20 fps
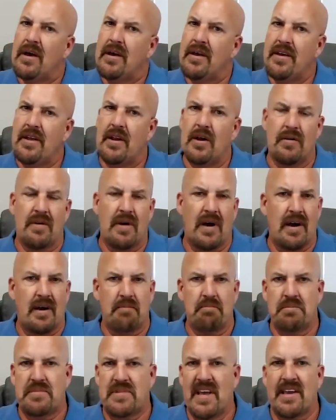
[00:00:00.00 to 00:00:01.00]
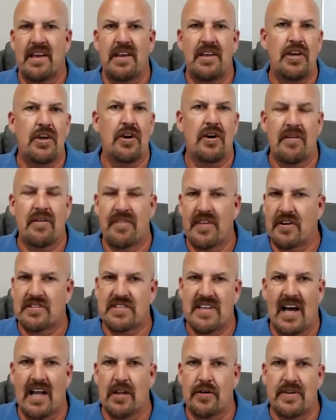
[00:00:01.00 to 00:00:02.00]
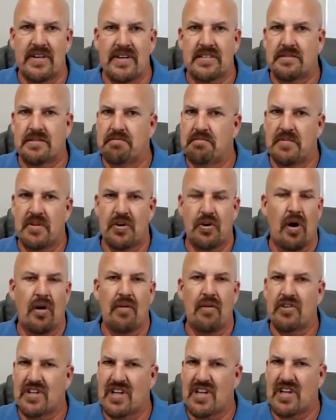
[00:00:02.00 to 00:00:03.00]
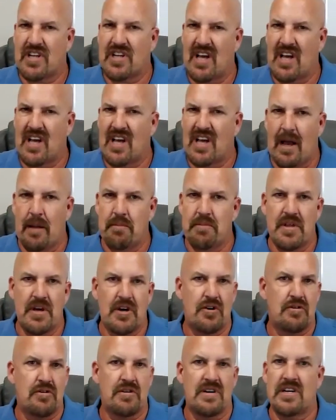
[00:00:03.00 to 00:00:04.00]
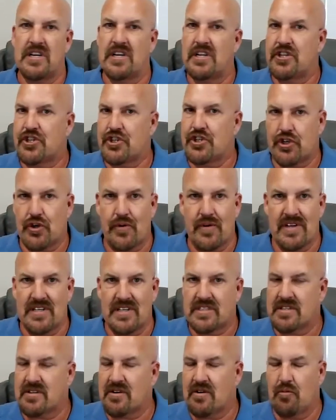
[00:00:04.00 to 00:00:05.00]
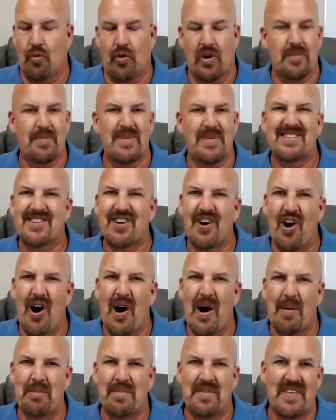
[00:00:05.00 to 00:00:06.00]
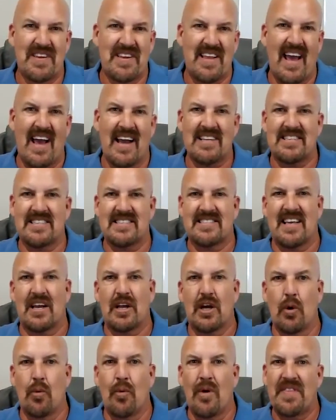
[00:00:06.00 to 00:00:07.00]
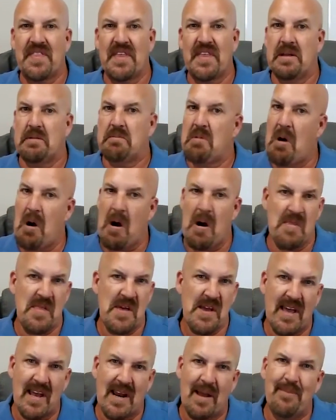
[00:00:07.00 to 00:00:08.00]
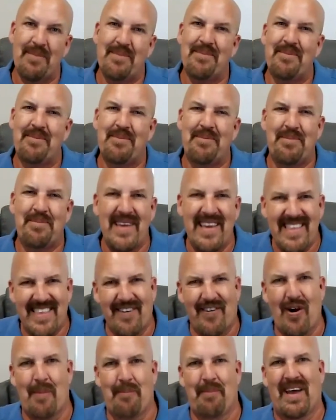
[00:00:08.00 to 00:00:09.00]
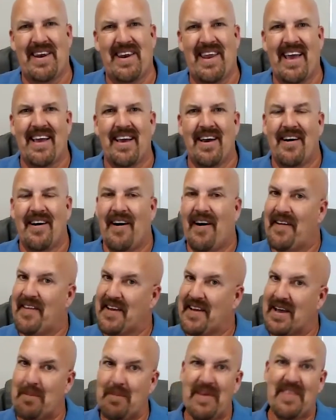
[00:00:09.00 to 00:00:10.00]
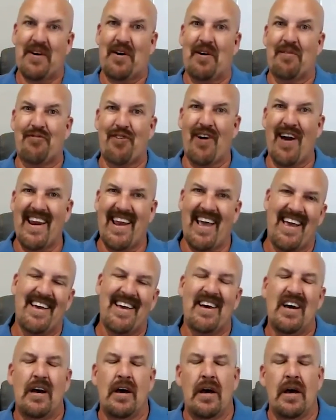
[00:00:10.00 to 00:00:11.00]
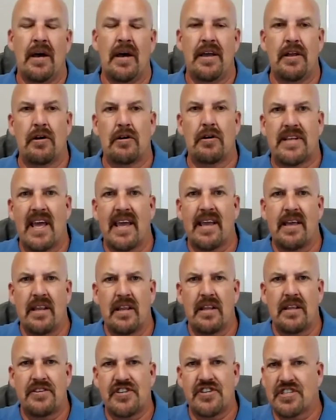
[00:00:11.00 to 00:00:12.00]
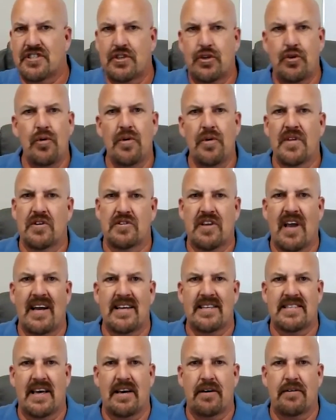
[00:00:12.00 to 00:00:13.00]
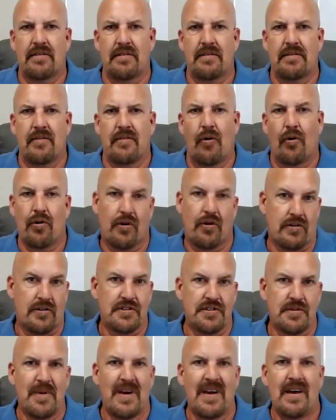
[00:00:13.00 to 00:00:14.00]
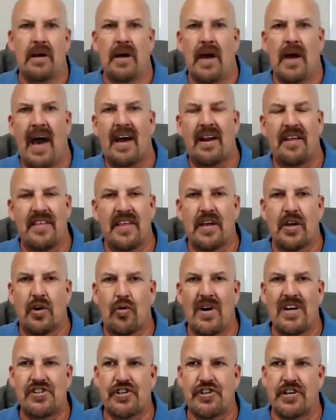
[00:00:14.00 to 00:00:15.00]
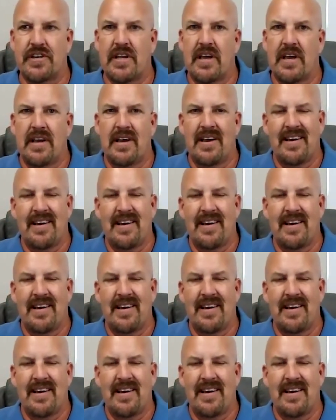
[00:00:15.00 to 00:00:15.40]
you know, take a year of their salaries, their overtime, their insurance, workman's comp, the taxes that go with it. Are they going to be there on Monday? Are they going to be there on Friday? You know, taking just 2 of those guys out, or girls, out of the equation.